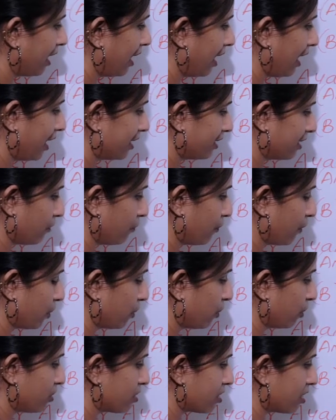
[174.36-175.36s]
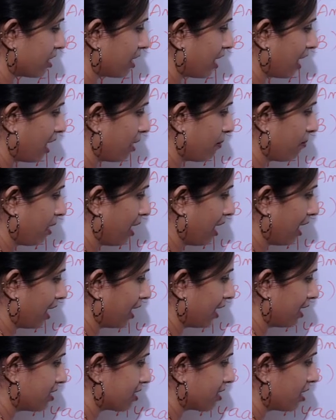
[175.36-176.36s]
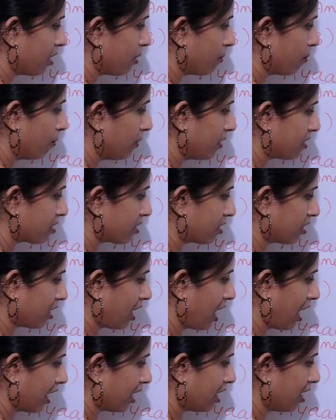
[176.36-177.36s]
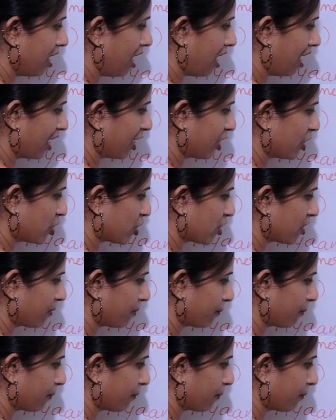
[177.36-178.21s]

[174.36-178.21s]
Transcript: as, if you use the name as, Mr. Kailash,